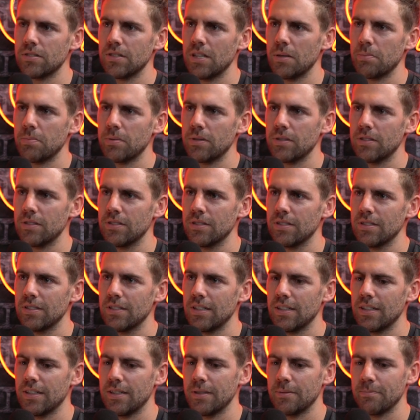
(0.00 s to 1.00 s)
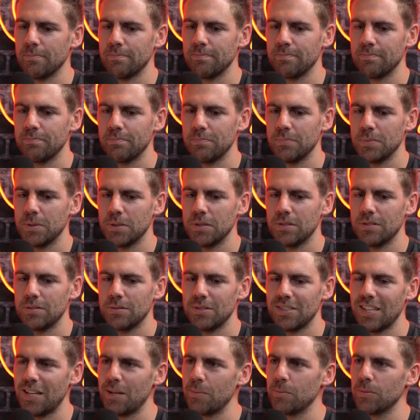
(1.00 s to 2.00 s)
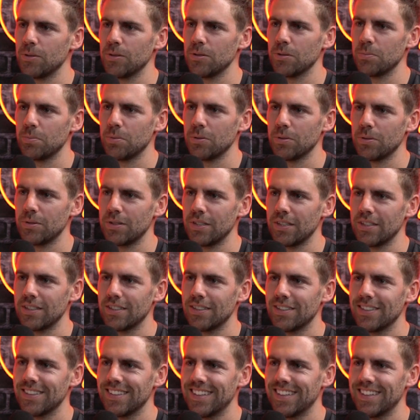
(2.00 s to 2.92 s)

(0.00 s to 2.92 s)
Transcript: happened. Same old boring.